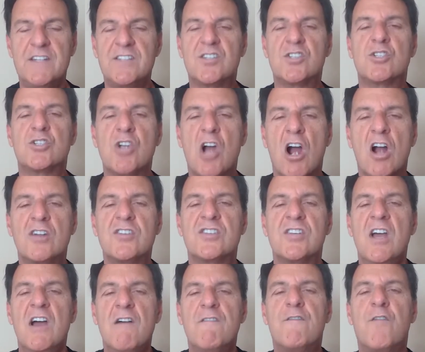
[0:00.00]
It
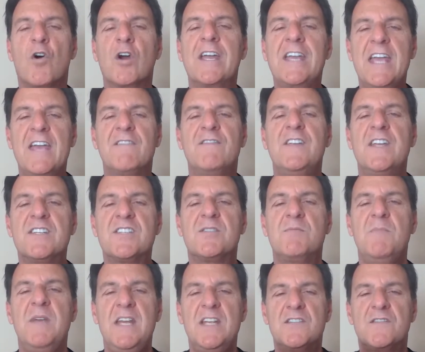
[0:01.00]
starts,
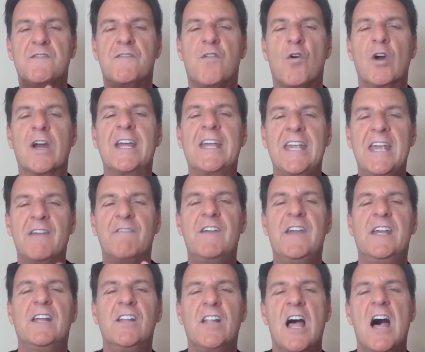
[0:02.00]
forgiveness means
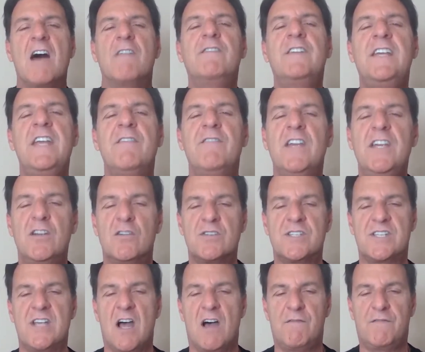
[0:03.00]
forgiving love, giving
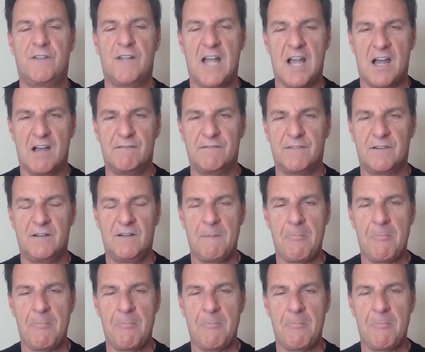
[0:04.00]
yourself love.